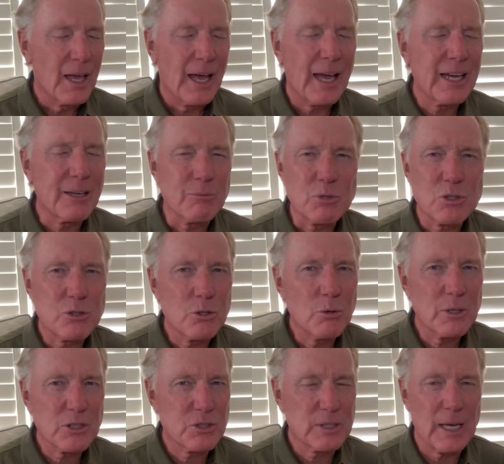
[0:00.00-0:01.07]
I am so
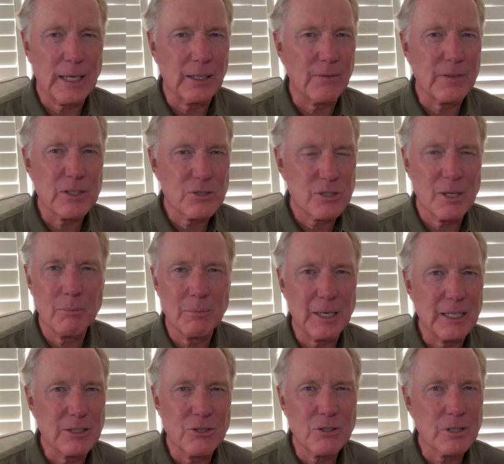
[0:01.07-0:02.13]
excited that
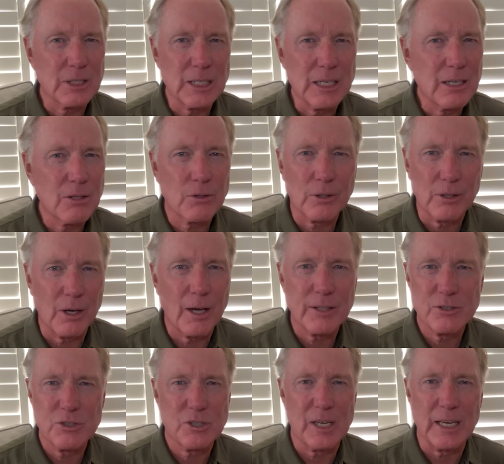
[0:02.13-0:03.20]
someday you're going to hear
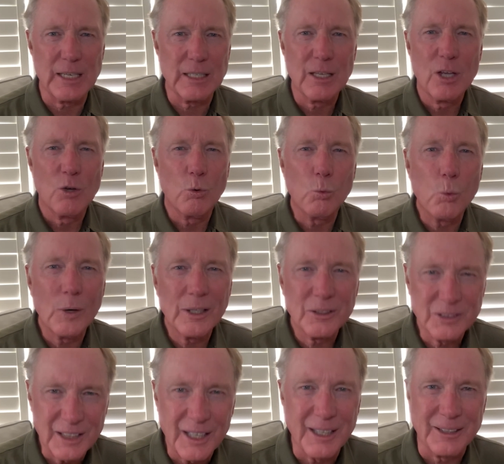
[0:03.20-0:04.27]
God say, Well
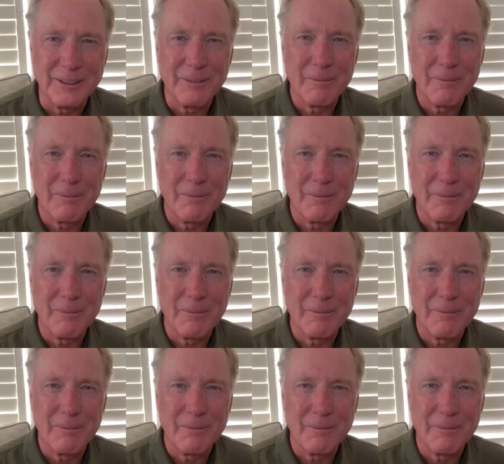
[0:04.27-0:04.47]
done,